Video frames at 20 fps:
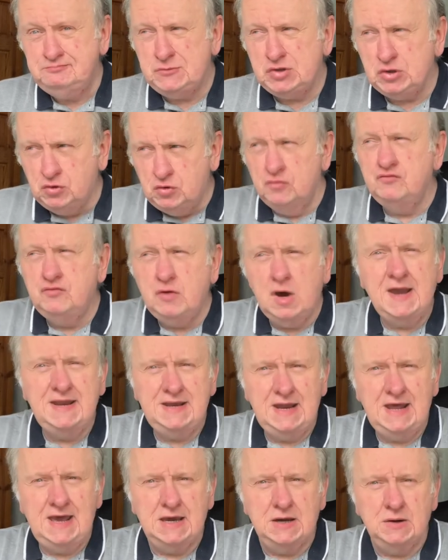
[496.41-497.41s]
or right
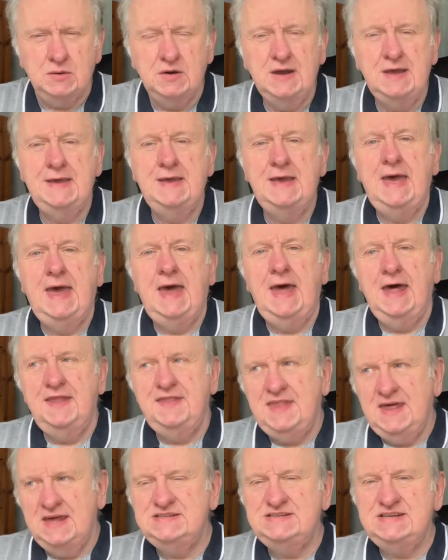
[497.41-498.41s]
now,
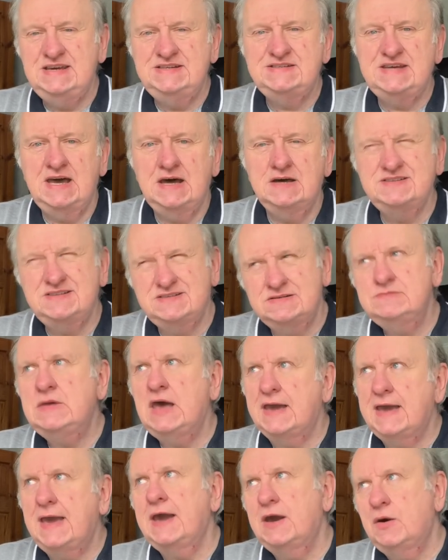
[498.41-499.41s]
and then details
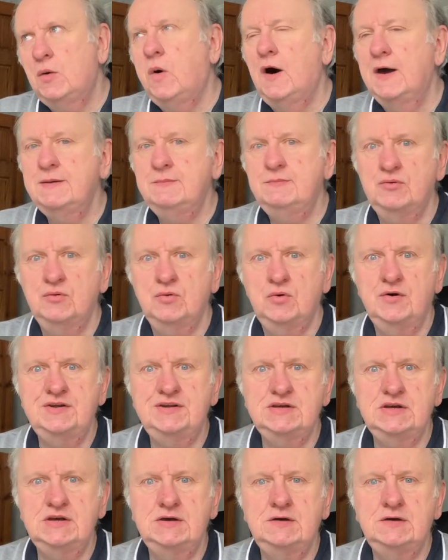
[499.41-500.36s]
again quite broad